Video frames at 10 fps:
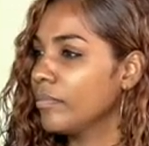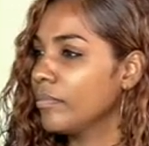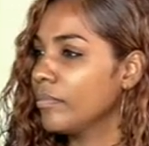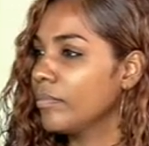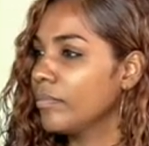
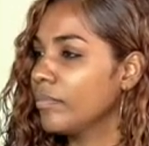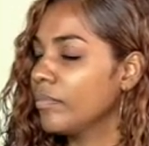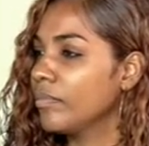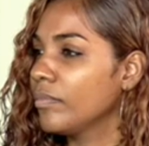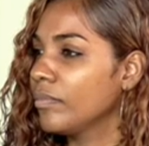
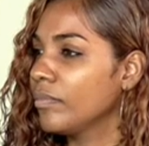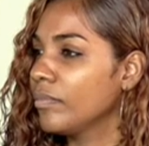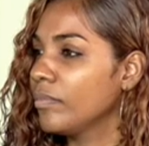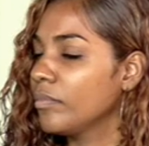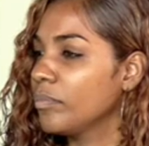
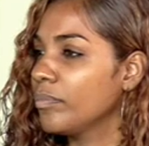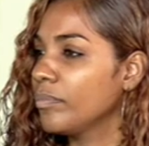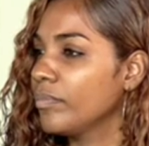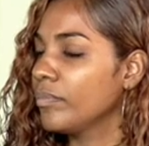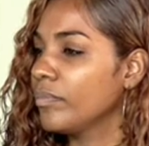
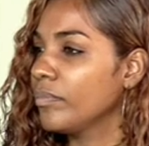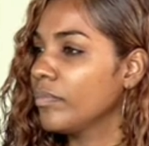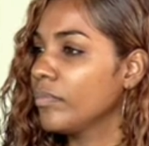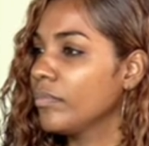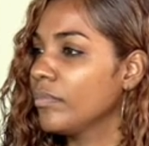
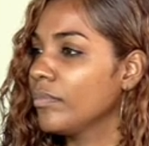No words are spoken by the person on screen.